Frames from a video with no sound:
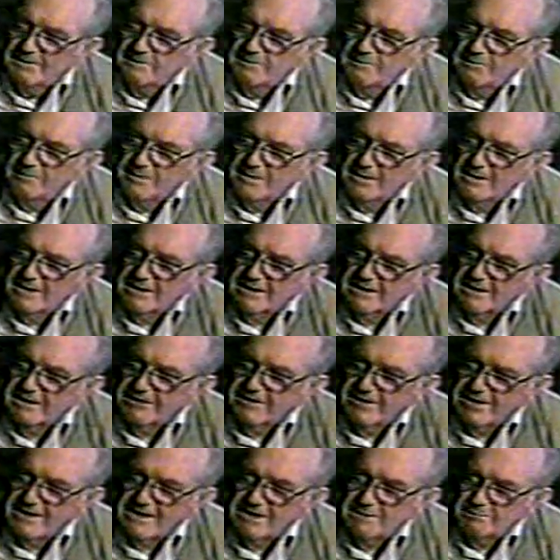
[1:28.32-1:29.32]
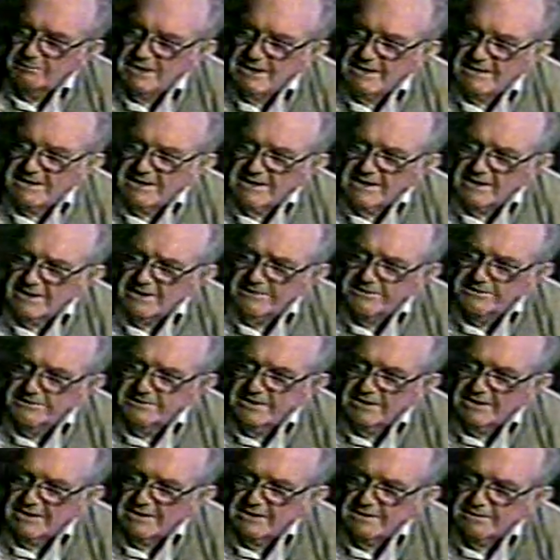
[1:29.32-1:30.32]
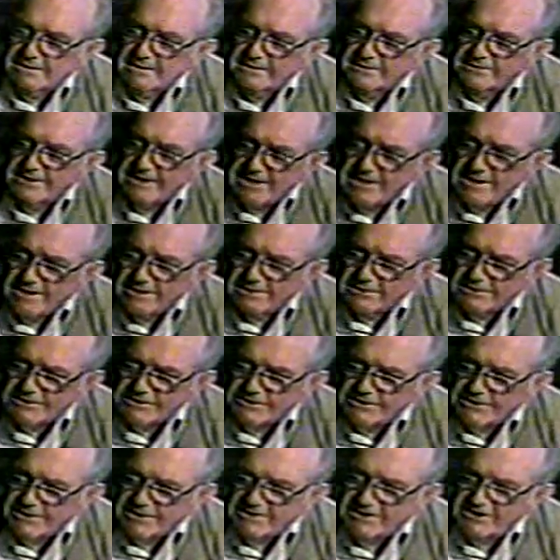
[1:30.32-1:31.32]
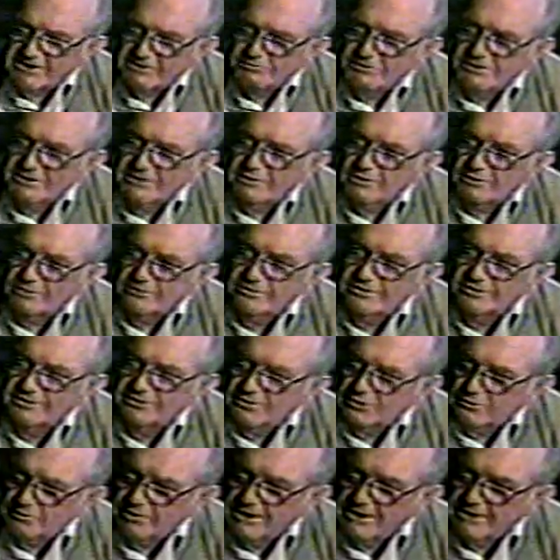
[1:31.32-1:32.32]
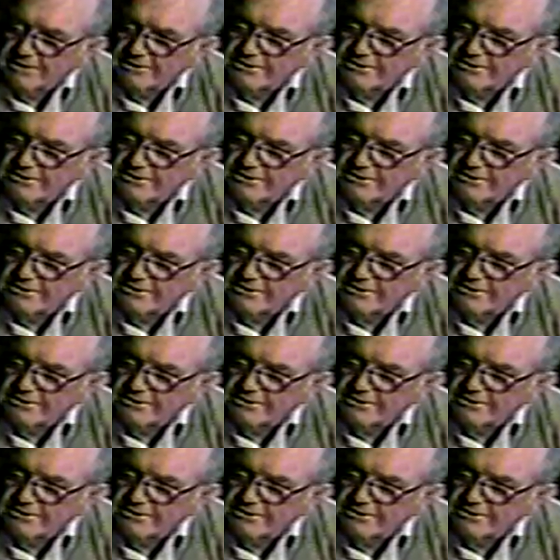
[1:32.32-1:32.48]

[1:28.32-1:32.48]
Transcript: Well, I can think about how the, how the town has changed because you can go down the